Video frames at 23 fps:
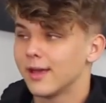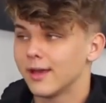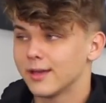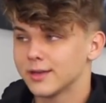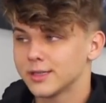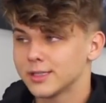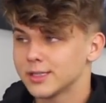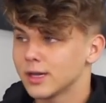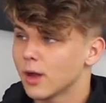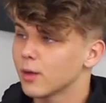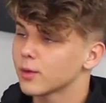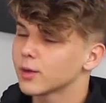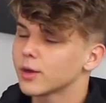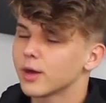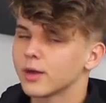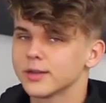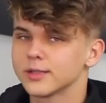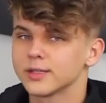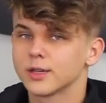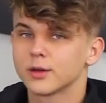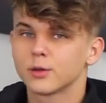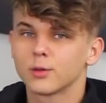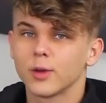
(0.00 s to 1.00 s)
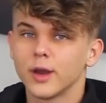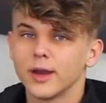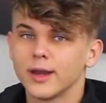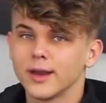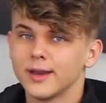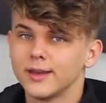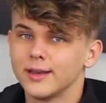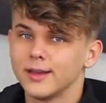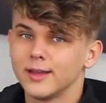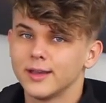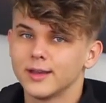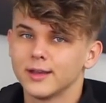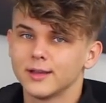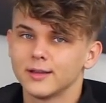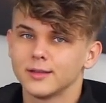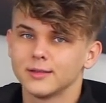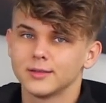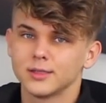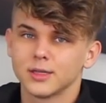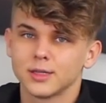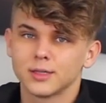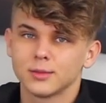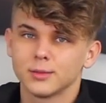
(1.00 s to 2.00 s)
Shoutcart is a great idea
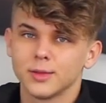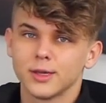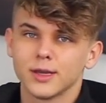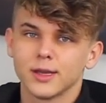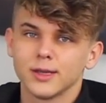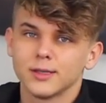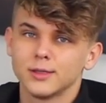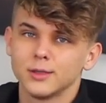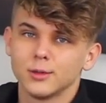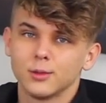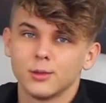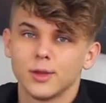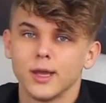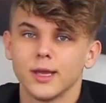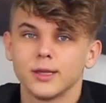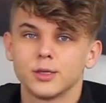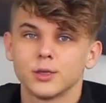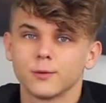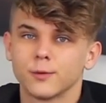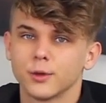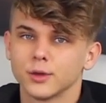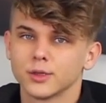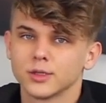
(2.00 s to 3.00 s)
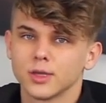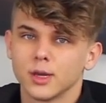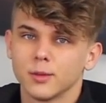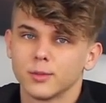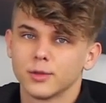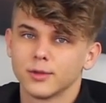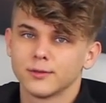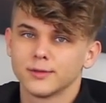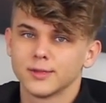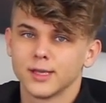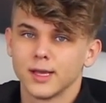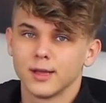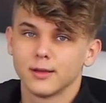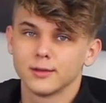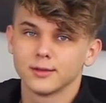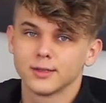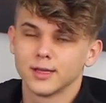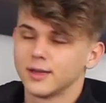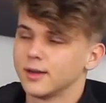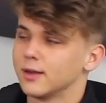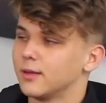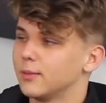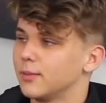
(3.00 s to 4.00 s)
just because you'll get your first couple of sales
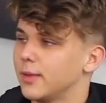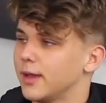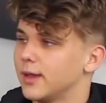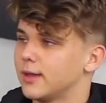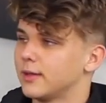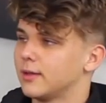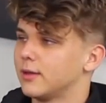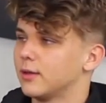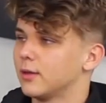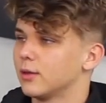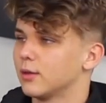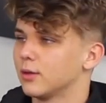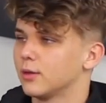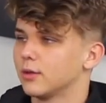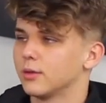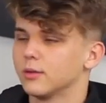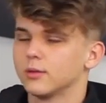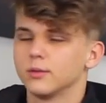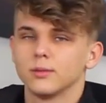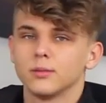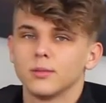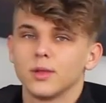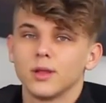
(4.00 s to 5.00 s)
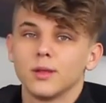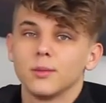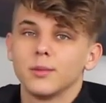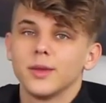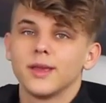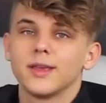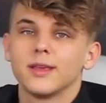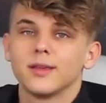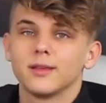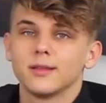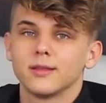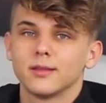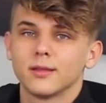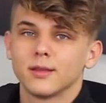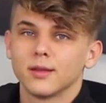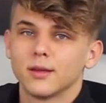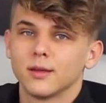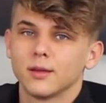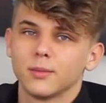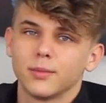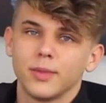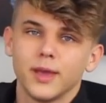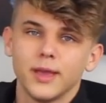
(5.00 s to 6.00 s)
and it'll make
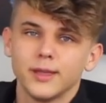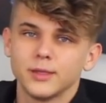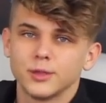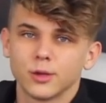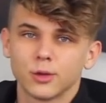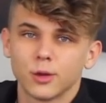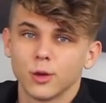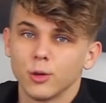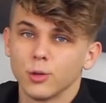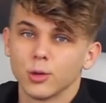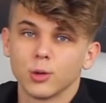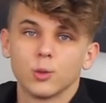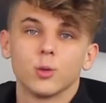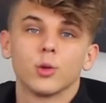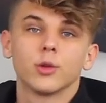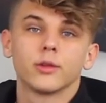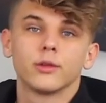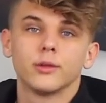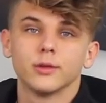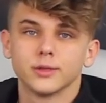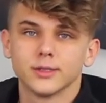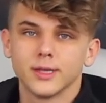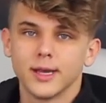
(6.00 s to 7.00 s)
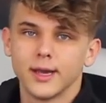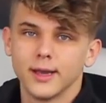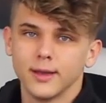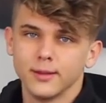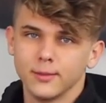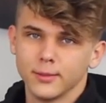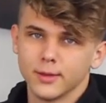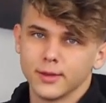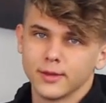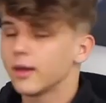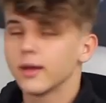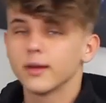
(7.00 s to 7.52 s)
the page you're growing worth your time.